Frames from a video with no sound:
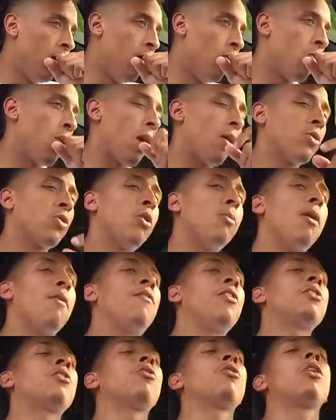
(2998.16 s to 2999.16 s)
when I was on my
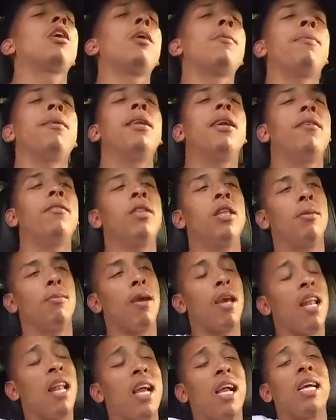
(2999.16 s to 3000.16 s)
physical therapy and everything,
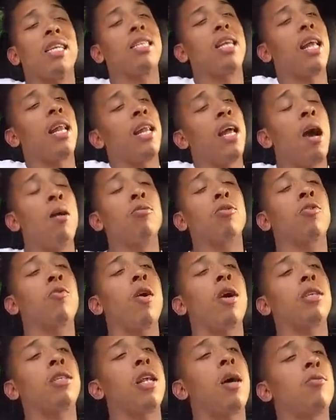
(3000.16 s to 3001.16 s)
man, like I said, I was
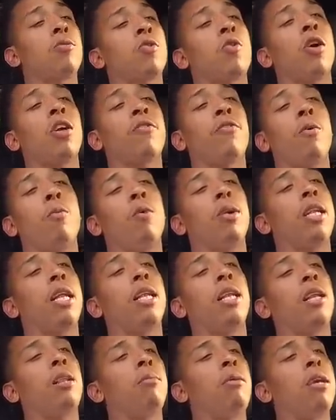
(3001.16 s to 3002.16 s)
crushed. I was crushed from what
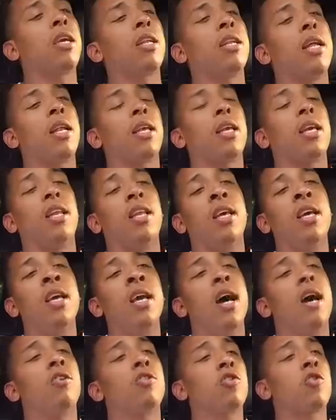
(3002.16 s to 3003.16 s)
they did in Connecticut.
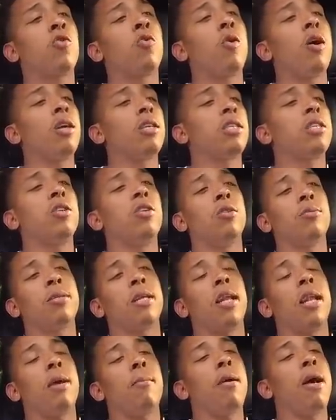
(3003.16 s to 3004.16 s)
I was crushed, you know what I'm
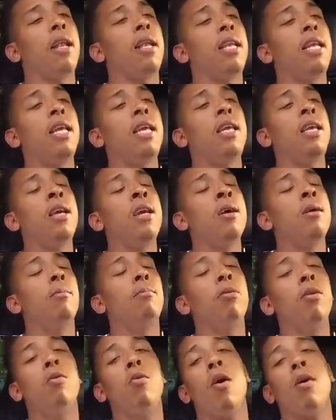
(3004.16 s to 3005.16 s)
saying, that my knee
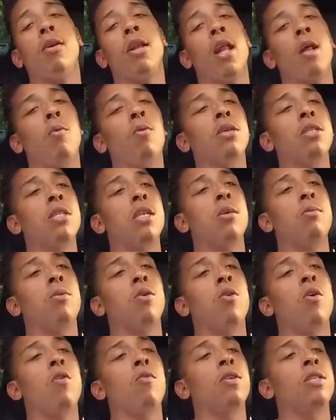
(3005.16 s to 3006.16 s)
blew out, that I wasn't able
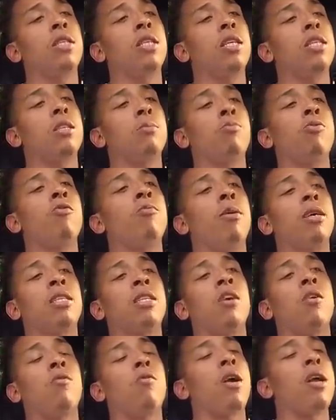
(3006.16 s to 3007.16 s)
to go overseas and prove
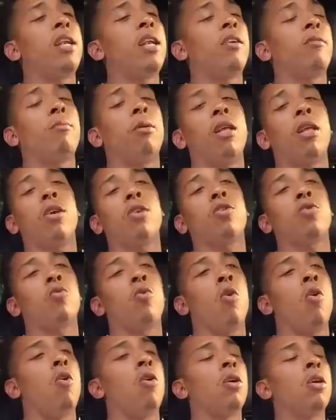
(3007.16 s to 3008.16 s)
myself right and everybody else
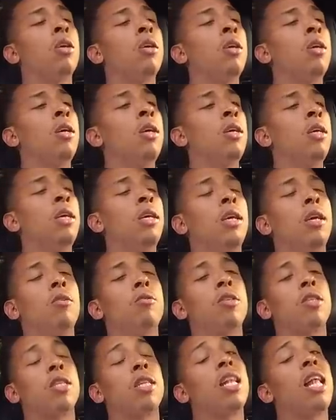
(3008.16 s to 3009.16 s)
wrong it
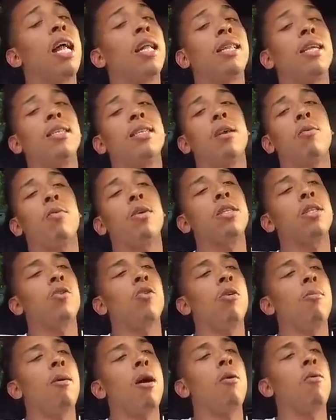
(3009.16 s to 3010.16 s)
was just a lot of things that wasn't
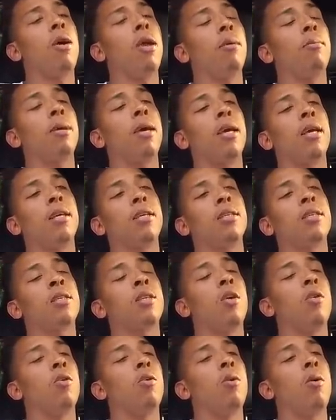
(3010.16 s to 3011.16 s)
going my way, man.
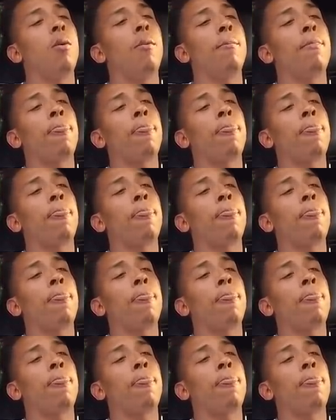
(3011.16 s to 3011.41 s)
So